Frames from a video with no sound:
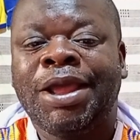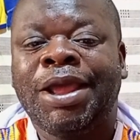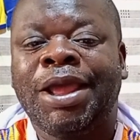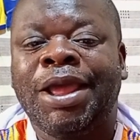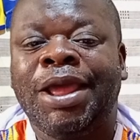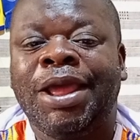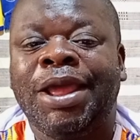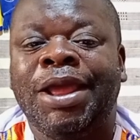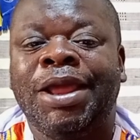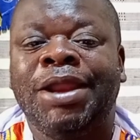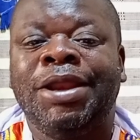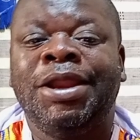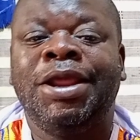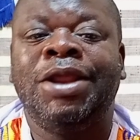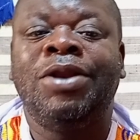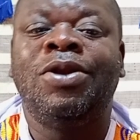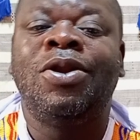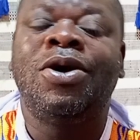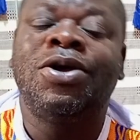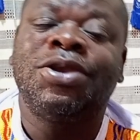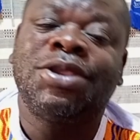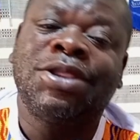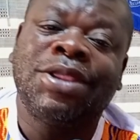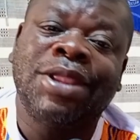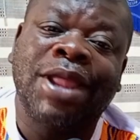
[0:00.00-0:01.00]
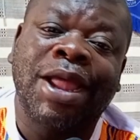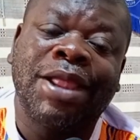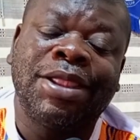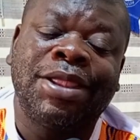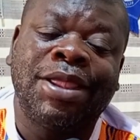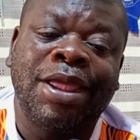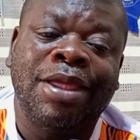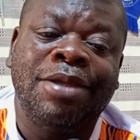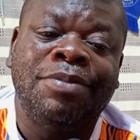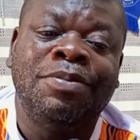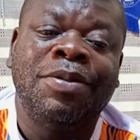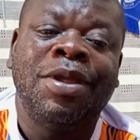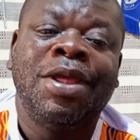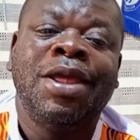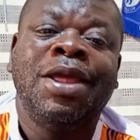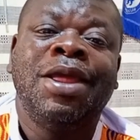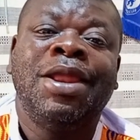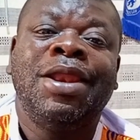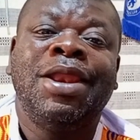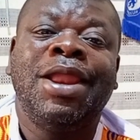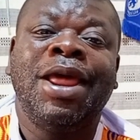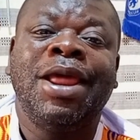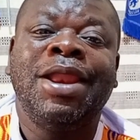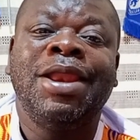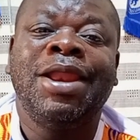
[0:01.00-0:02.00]
They lost that game.
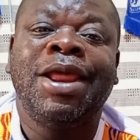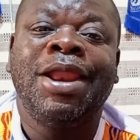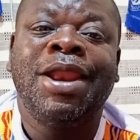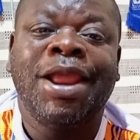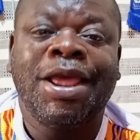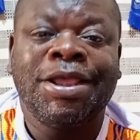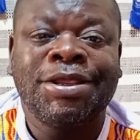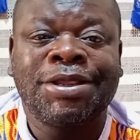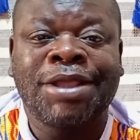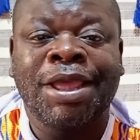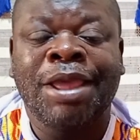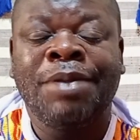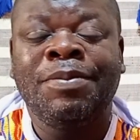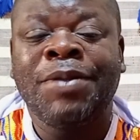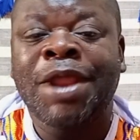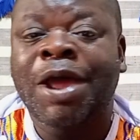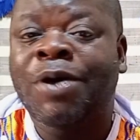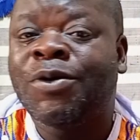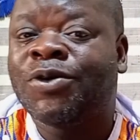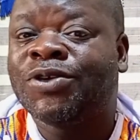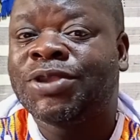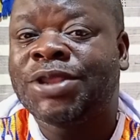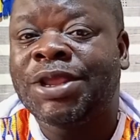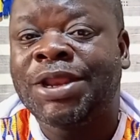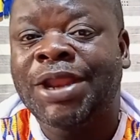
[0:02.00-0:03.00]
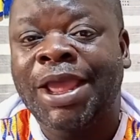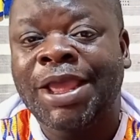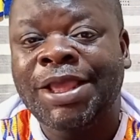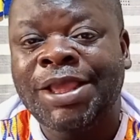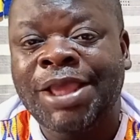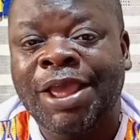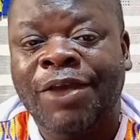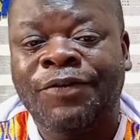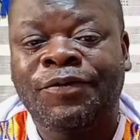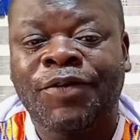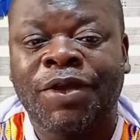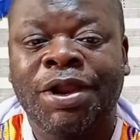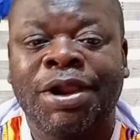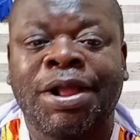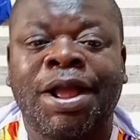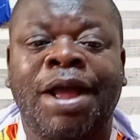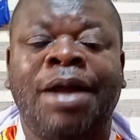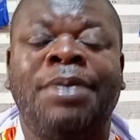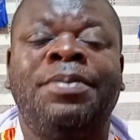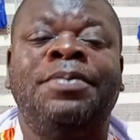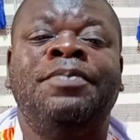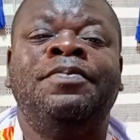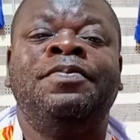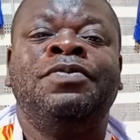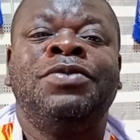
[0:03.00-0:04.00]
Then the next game, that was in the EFL
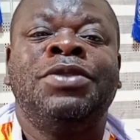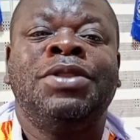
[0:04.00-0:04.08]
Cup.